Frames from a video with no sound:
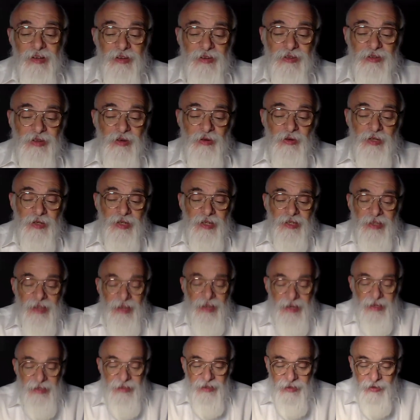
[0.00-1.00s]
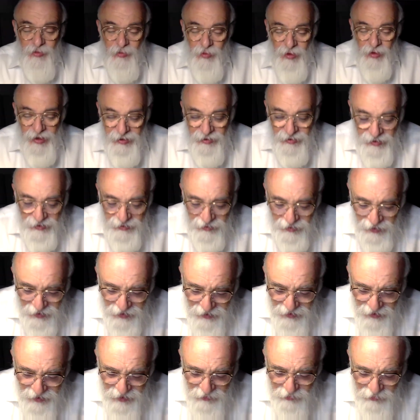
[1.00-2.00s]
So, in a latent way, and not
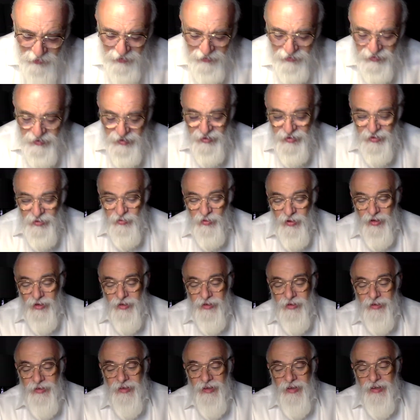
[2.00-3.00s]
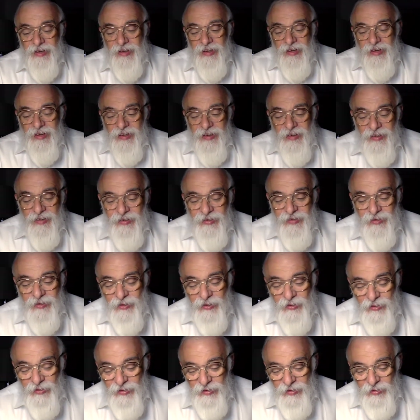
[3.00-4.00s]
an experienced way,
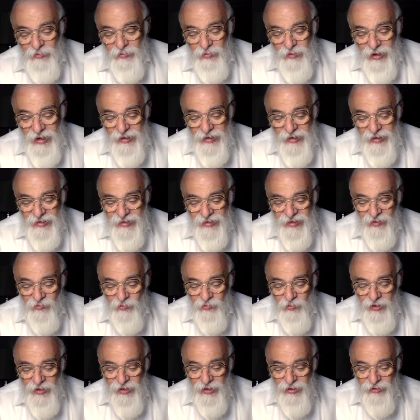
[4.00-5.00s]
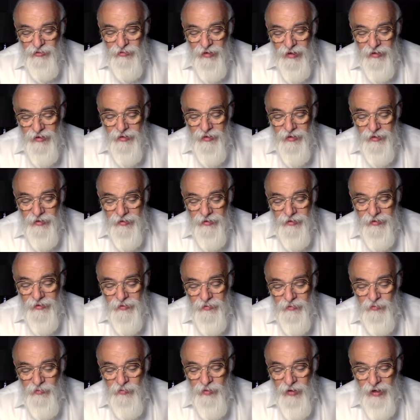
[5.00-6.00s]
so the brain is somewhat strengthened
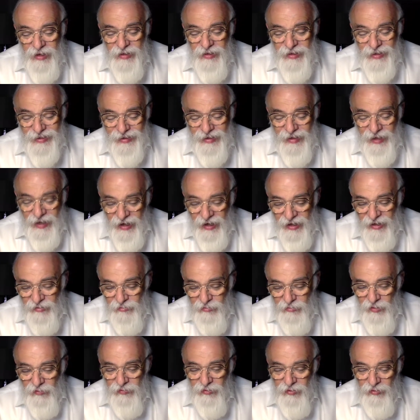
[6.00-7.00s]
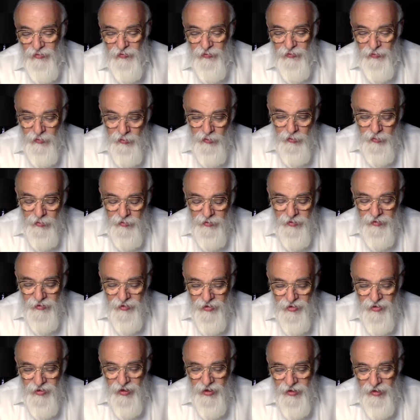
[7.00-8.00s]
by the time of the food that
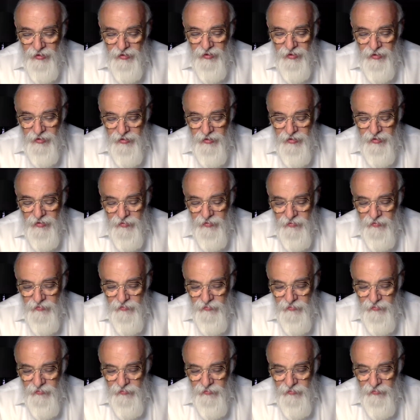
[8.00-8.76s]
the child eats.